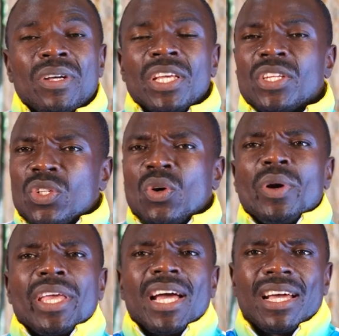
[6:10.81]
Is
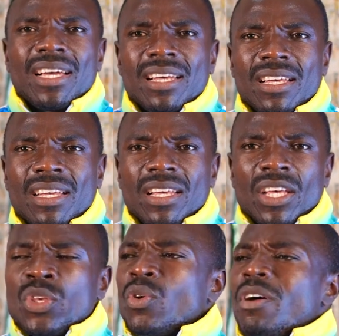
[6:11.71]
nowhere.
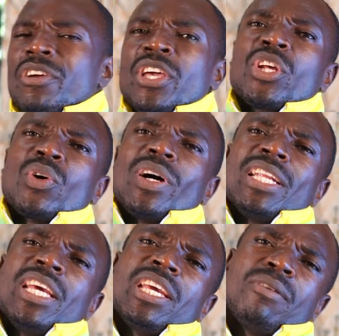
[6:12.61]
You have
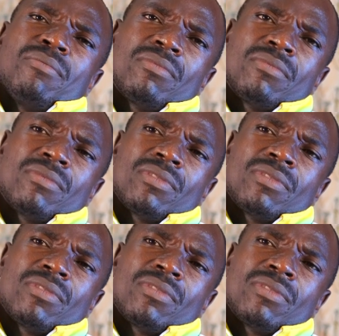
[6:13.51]
ignored him,